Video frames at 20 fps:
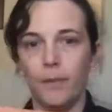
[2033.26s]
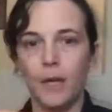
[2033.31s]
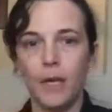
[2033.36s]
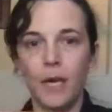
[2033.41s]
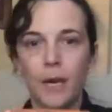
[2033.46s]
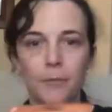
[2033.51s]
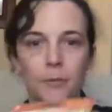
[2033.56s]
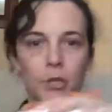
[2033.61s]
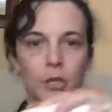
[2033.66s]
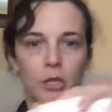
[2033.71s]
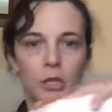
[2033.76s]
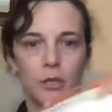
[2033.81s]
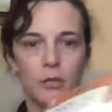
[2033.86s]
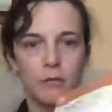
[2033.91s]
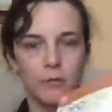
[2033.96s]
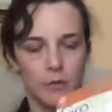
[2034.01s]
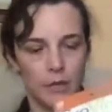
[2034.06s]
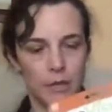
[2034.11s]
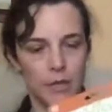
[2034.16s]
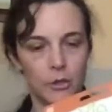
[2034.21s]
they come to
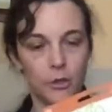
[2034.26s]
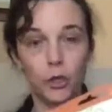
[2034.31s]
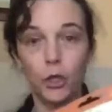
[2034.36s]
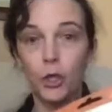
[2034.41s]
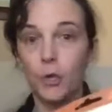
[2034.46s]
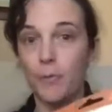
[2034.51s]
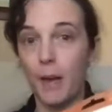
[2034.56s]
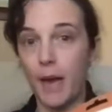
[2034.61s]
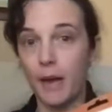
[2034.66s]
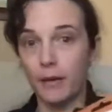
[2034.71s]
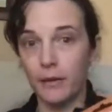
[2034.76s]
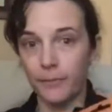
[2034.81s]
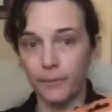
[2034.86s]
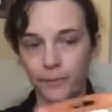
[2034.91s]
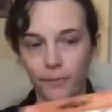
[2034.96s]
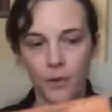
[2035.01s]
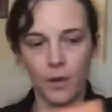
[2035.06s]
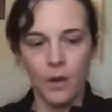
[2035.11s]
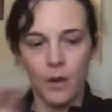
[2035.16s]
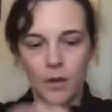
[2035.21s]
you in a 2-pack.
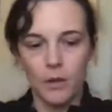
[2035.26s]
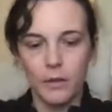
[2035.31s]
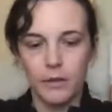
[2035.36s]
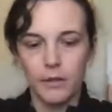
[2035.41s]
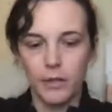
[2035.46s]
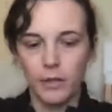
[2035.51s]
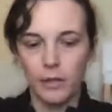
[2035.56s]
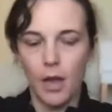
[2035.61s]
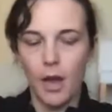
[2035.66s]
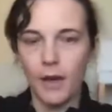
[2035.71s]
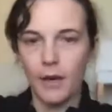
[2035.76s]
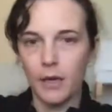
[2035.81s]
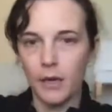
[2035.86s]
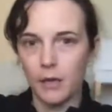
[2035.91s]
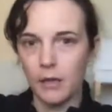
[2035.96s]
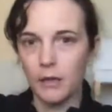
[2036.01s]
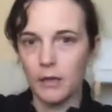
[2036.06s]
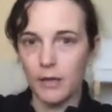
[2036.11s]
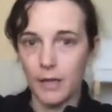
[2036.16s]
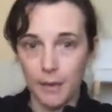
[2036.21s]
So like
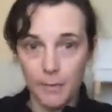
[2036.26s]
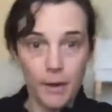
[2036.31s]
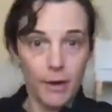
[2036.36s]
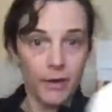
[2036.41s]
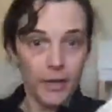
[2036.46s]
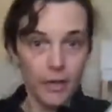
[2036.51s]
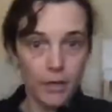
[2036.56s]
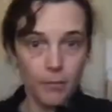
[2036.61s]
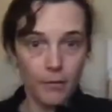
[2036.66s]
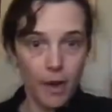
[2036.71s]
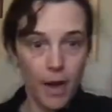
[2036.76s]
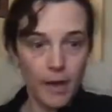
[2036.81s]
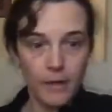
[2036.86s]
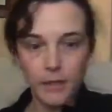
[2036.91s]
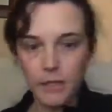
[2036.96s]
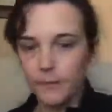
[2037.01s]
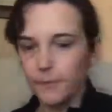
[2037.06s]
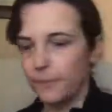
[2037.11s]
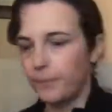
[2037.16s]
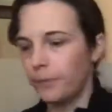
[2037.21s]
American
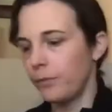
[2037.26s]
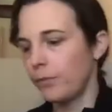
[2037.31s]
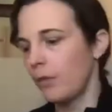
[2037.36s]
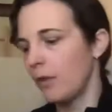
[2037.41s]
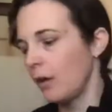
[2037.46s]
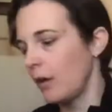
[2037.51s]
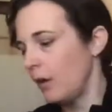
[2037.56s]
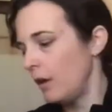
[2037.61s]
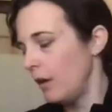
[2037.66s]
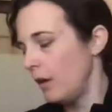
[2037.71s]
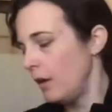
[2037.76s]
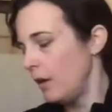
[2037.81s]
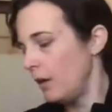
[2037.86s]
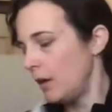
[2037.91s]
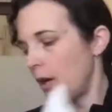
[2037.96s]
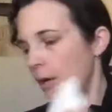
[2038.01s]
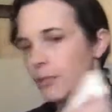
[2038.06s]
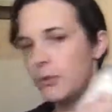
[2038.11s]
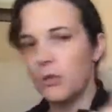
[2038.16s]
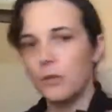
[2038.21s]
brand,
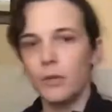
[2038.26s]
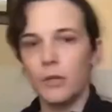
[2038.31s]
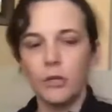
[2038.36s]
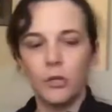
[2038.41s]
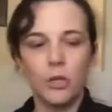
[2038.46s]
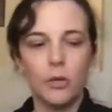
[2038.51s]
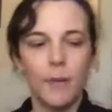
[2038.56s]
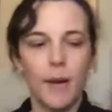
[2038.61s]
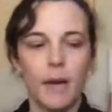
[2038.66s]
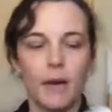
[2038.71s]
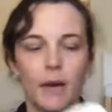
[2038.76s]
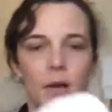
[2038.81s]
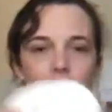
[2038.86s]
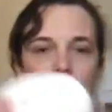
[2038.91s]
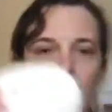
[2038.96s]
come to you in a 2-pack.